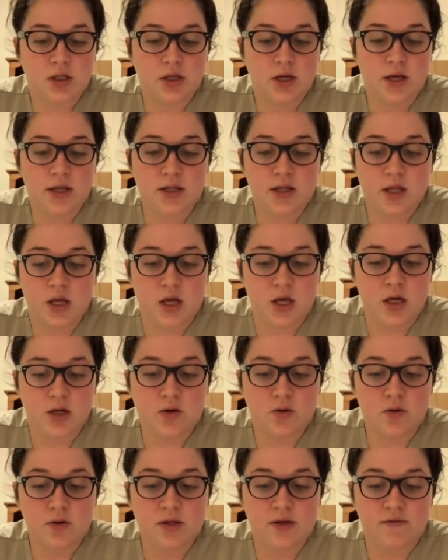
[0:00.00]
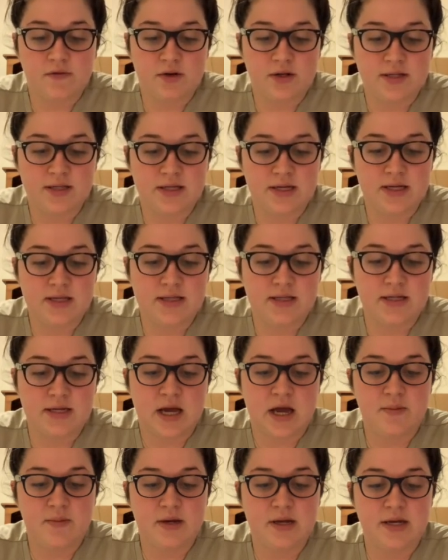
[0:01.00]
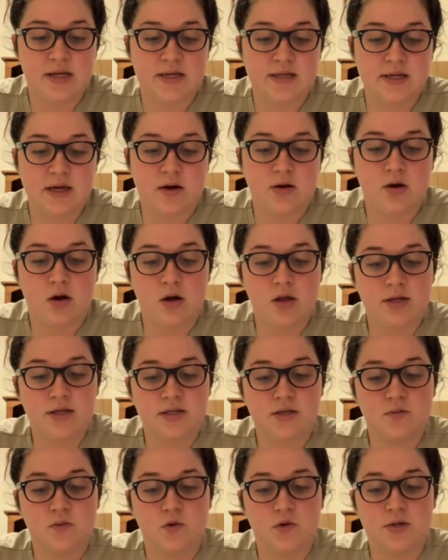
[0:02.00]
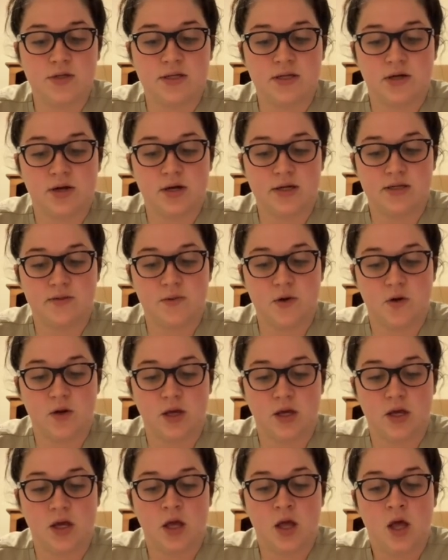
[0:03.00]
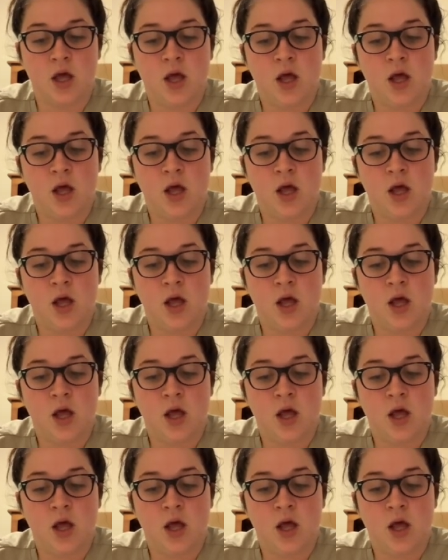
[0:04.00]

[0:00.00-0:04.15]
and lung or liver disease and diabetes, alcoholism, or cigarette smoking,